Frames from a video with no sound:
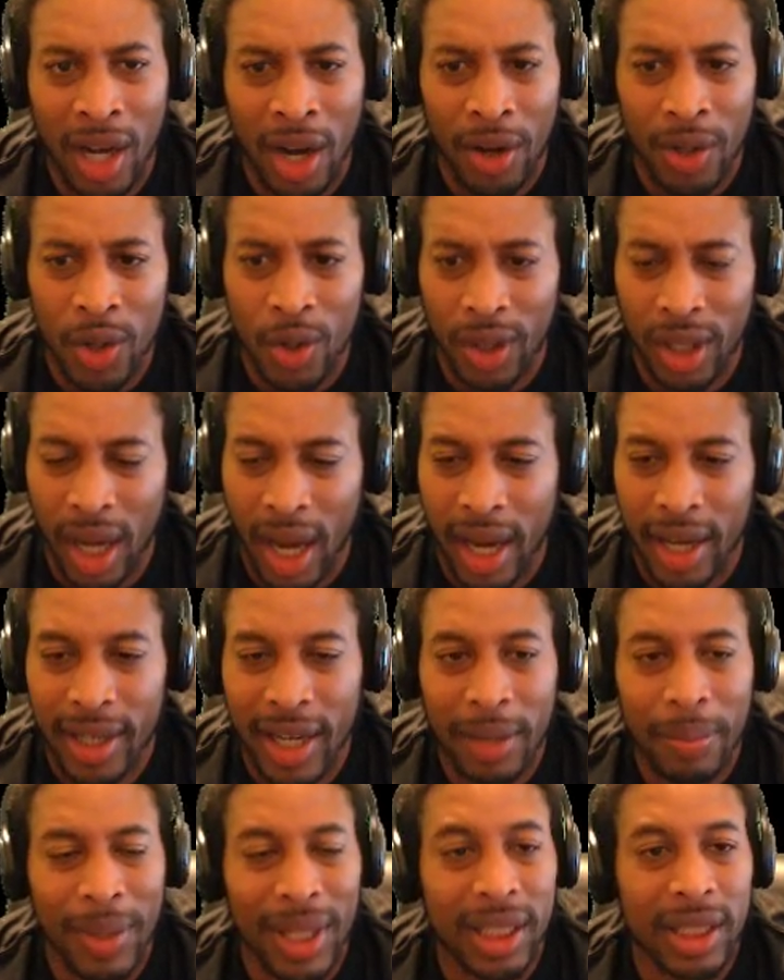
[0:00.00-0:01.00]
you can't.
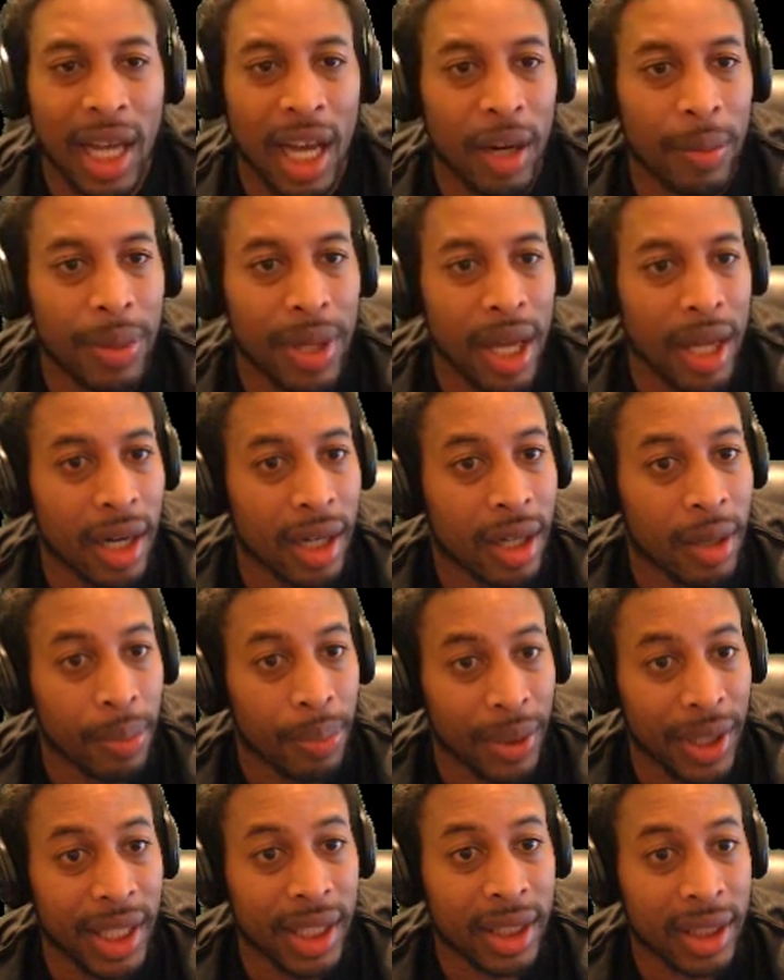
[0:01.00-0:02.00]
That bitch got to be at a
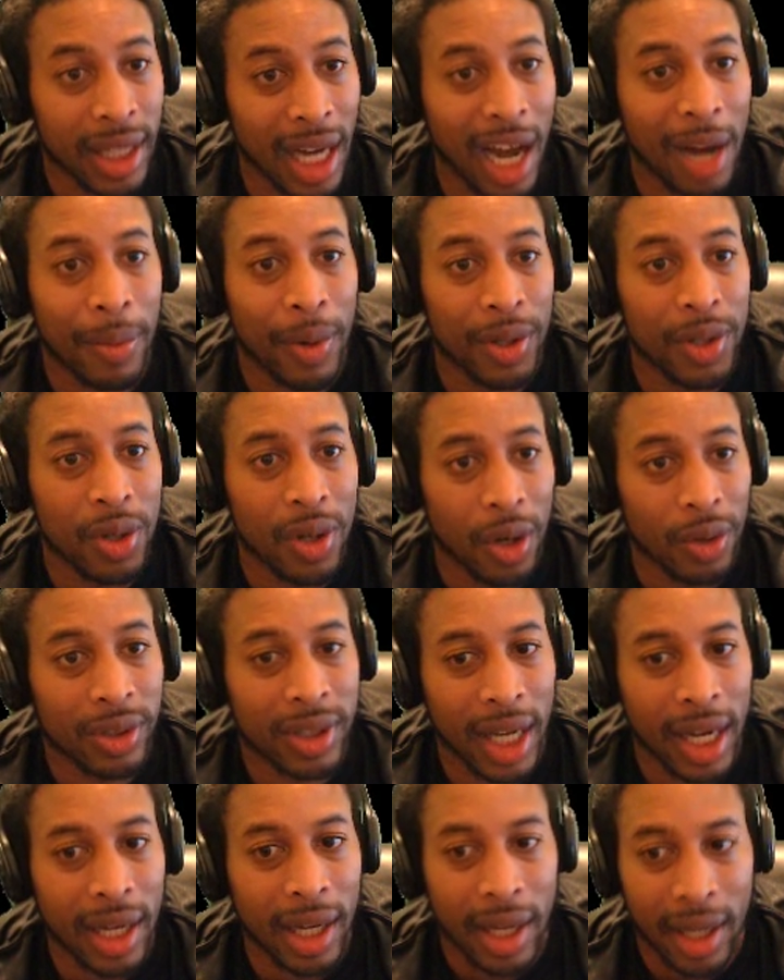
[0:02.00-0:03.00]
complete stop, or you gonna
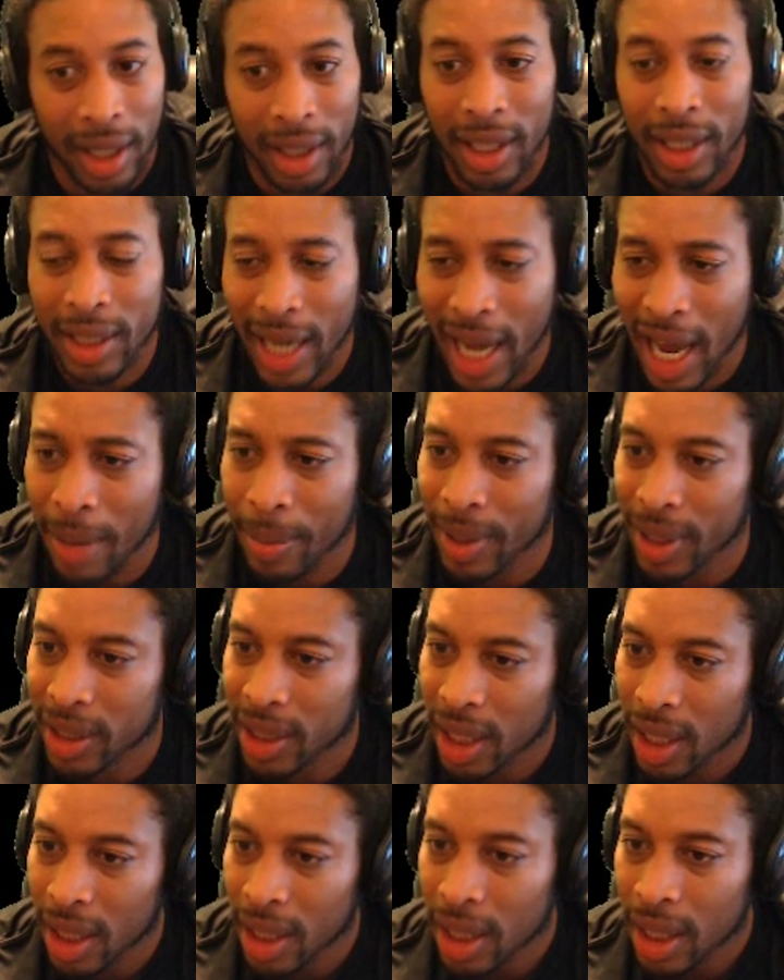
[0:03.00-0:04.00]
take hella damage.
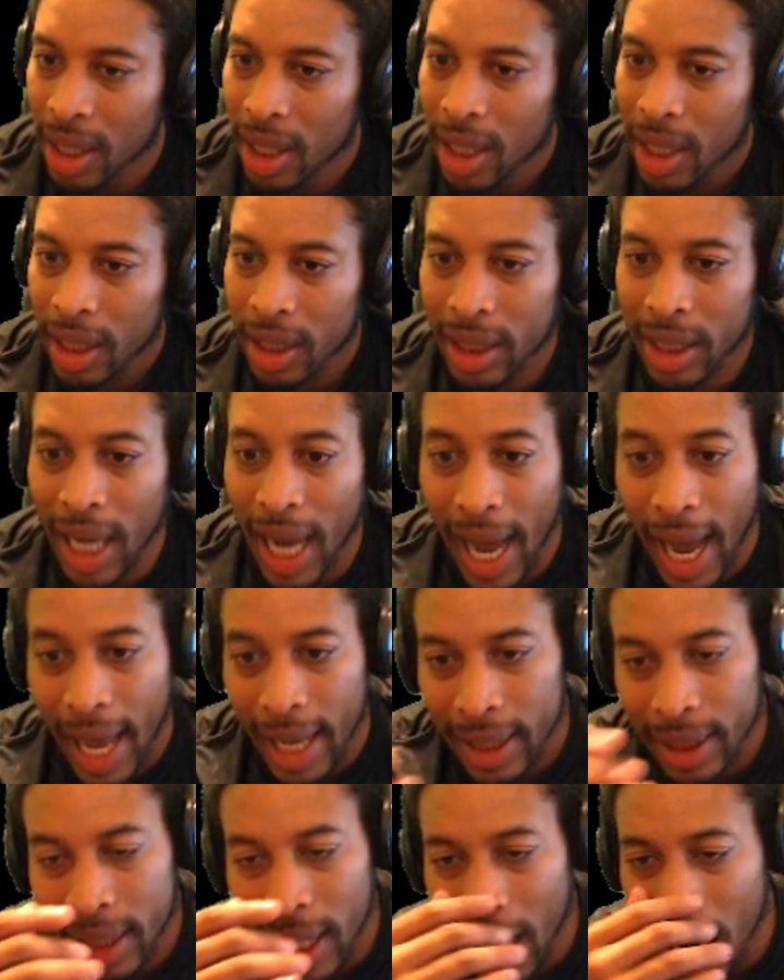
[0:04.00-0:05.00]

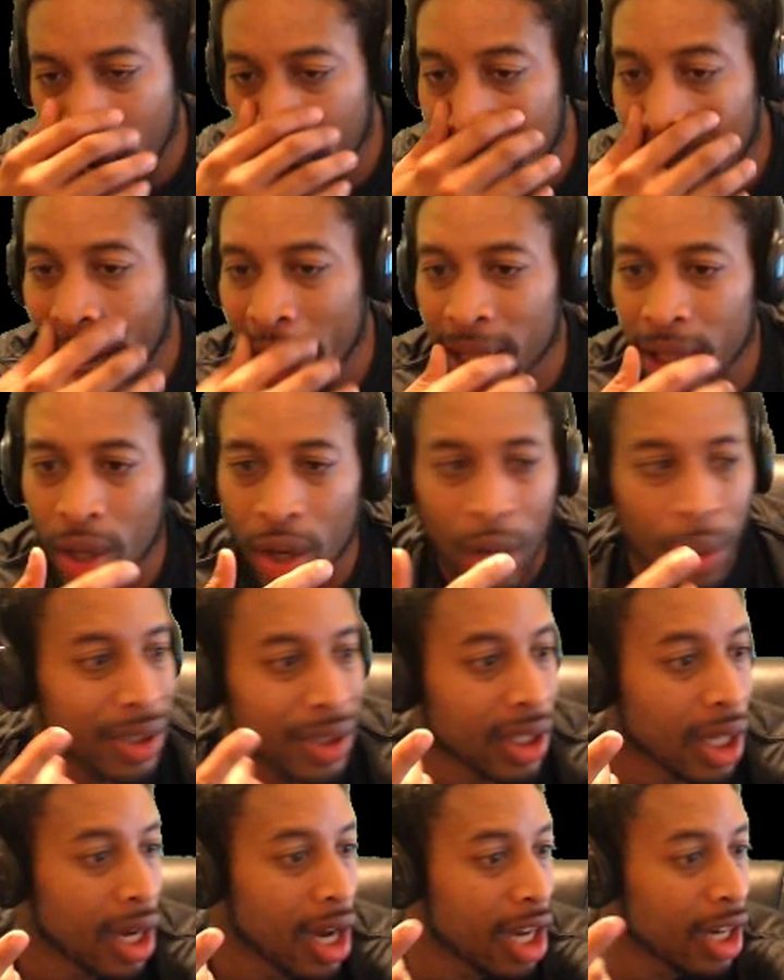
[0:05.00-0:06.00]
God damn, I didn't know it
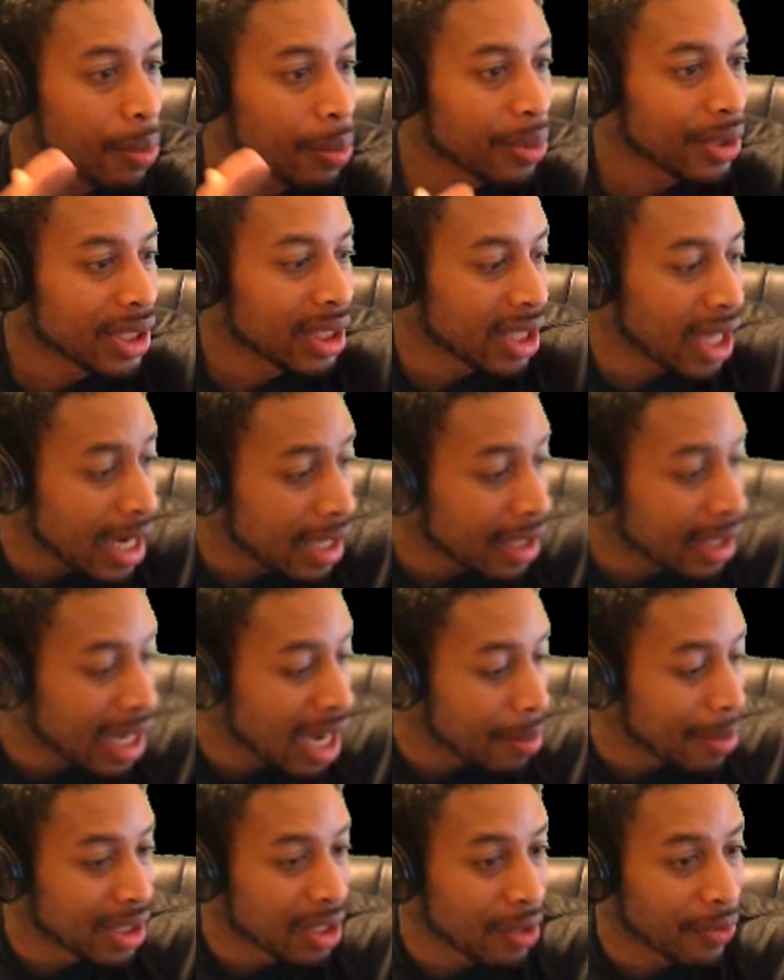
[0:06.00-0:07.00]
was hundred percent
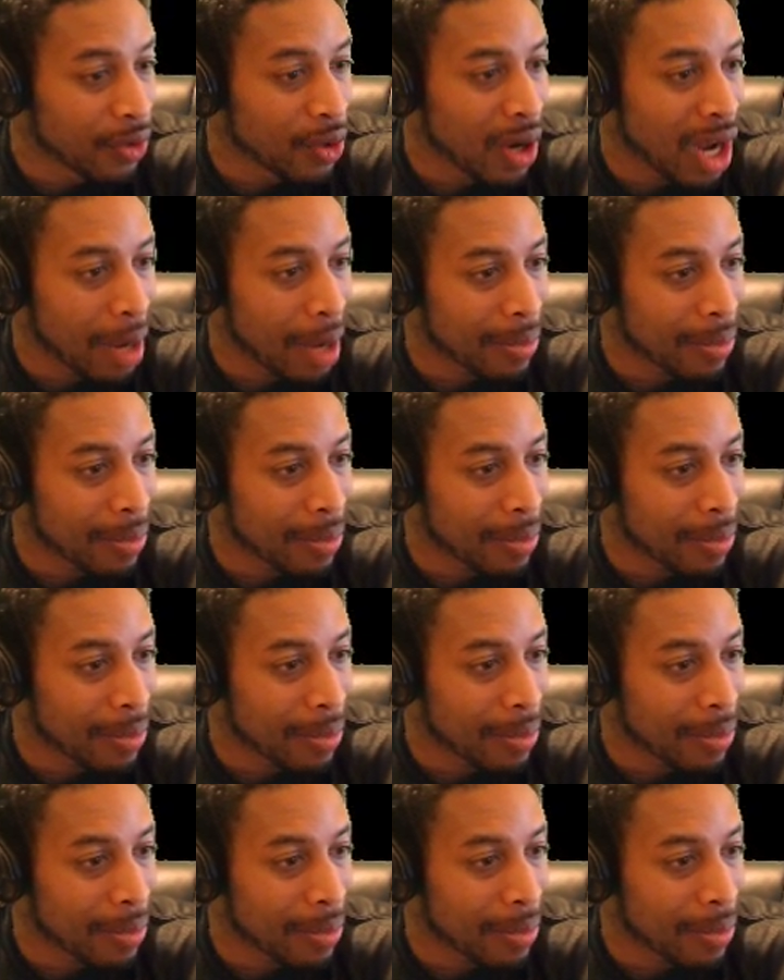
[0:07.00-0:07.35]
damage if you hopped